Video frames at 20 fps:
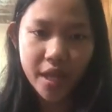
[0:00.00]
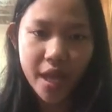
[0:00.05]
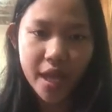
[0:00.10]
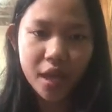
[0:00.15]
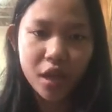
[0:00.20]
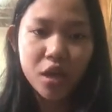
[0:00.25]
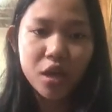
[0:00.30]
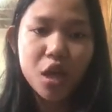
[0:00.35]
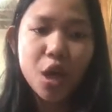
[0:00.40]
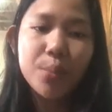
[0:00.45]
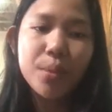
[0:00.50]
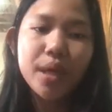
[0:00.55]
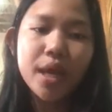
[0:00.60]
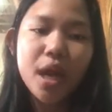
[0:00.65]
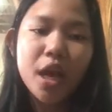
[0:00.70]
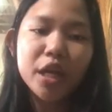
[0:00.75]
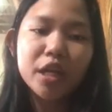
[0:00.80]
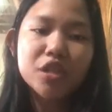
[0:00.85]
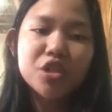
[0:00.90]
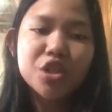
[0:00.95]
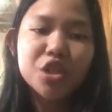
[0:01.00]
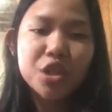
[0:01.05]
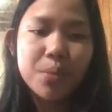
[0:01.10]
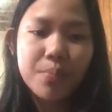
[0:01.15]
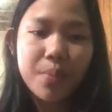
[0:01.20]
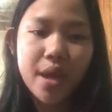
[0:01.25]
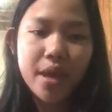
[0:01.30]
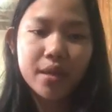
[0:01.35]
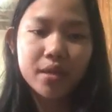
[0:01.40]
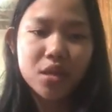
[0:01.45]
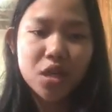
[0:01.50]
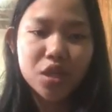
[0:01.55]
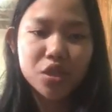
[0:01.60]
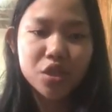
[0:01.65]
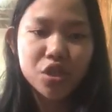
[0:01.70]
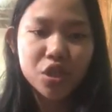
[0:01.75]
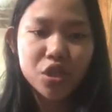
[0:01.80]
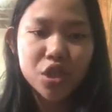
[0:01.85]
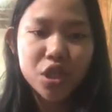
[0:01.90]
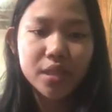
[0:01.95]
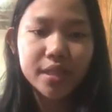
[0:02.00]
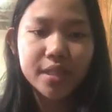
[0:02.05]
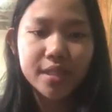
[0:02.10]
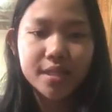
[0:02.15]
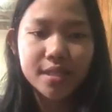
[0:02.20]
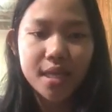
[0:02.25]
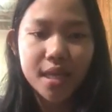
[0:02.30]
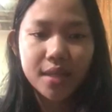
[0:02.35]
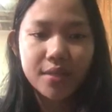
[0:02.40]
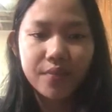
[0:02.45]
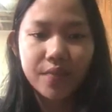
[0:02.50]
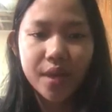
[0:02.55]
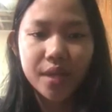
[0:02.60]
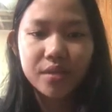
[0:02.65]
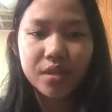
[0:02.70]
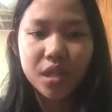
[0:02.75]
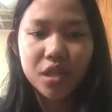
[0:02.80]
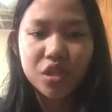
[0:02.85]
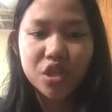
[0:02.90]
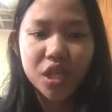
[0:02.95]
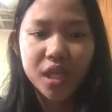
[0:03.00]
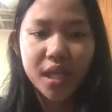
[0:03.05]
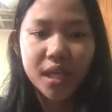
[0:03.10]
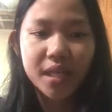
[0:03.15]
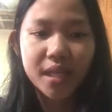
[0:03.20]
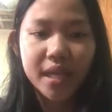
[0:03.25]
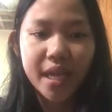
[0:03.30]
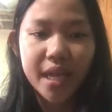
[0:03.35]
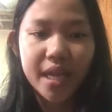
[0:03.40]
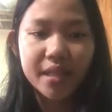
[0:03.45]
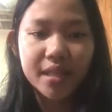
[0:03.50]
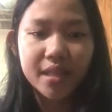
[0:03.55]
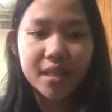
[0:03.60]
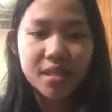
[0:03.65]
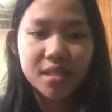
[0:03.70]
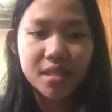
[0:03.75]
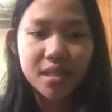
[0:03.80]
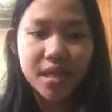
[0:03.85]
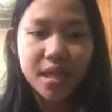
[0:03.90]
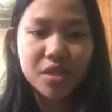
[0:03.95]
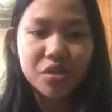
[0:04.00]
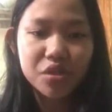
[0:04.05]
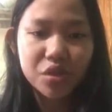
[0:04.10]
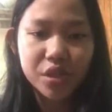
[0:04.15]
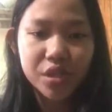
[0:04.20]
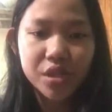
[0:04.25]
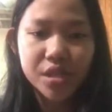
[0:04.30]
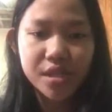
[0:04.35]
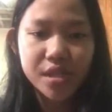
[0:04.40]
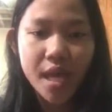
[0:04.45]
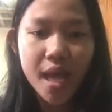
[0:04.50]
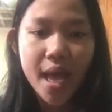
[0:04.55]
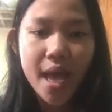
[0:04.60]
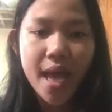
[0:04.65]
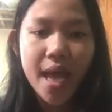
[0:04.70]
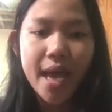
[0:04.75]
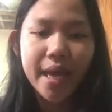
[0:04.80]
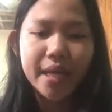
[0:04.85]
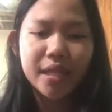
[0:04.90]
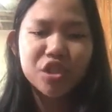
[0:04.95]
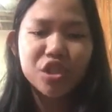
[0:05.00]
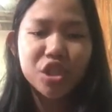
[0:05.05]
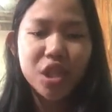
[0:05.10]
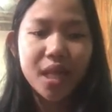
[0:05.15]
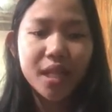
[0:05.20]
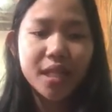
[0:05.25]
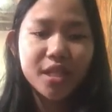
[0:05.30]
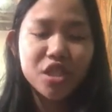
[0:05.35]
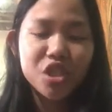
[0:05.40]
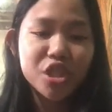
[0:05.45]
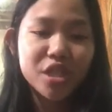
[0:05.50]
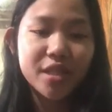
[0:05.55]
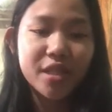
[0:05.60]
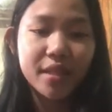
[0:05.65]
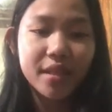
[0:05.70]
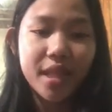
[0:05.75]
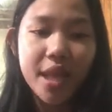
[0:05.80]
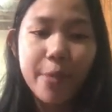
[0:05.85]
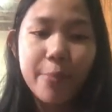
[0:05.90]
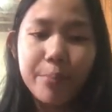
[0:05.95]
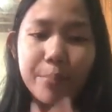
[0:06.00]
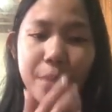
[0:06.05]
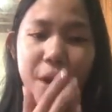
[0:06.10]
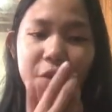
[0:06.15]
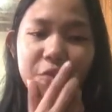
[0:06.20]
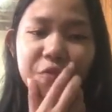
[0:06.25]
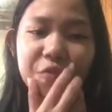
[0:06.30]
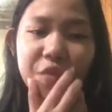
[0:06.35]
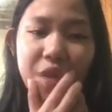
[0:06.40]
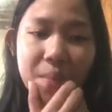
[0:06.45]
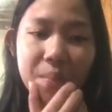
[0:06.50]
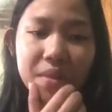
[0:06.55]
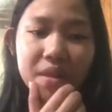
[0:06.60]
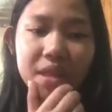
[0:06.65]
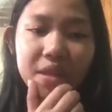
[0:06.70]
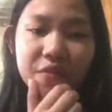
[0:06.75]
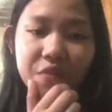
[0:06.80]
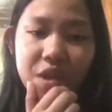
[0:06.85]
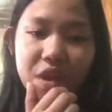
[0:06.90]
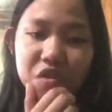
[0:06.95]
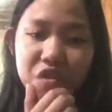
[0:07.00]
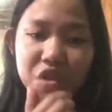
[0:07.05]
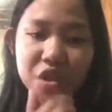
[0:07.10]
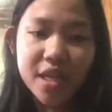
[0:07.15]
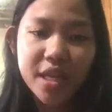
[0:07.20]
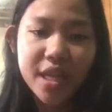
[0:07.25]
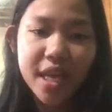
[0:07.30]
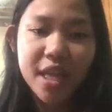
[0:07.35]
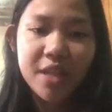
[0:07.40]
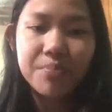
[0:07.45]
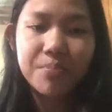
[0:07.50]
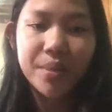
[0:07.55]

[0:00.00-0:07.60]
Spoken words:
Economic hardship and social disadvantage can create stressors and challenge that impact family functioning and